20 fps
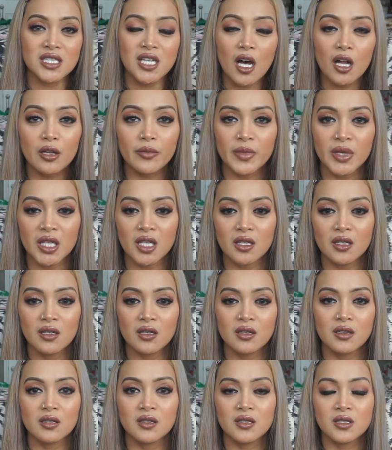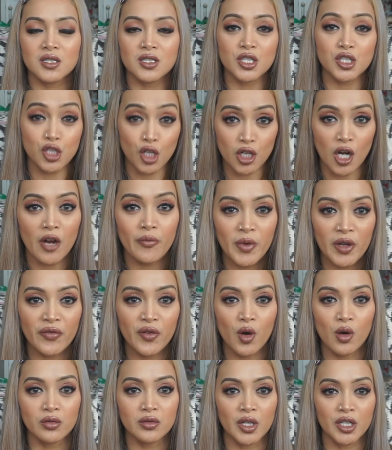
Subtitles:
telling me to turn off my phone.